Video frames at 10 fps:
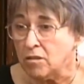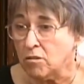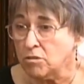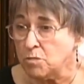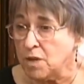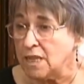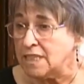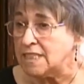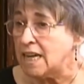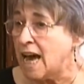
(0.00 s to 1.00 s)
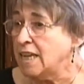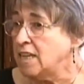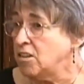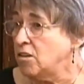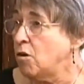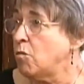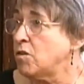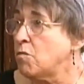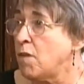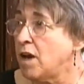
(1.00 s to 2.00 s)
Those minutes that I didn't know
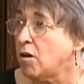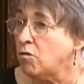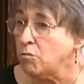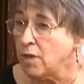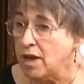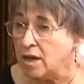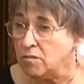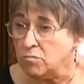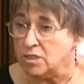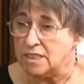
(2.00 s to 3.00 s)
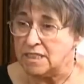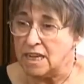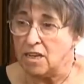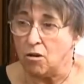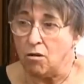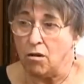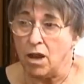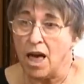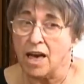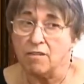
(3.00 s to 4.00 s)
whether my old man was dead or
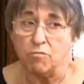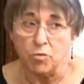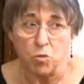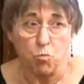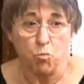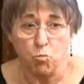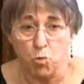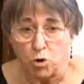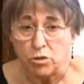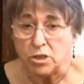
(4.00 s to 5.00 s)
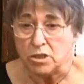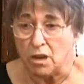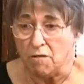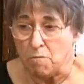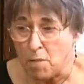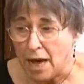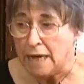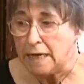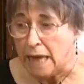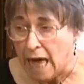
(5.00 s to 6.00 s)
alive were the worst of
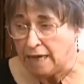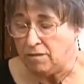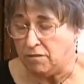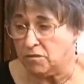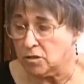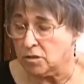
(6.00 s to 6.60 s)
my life.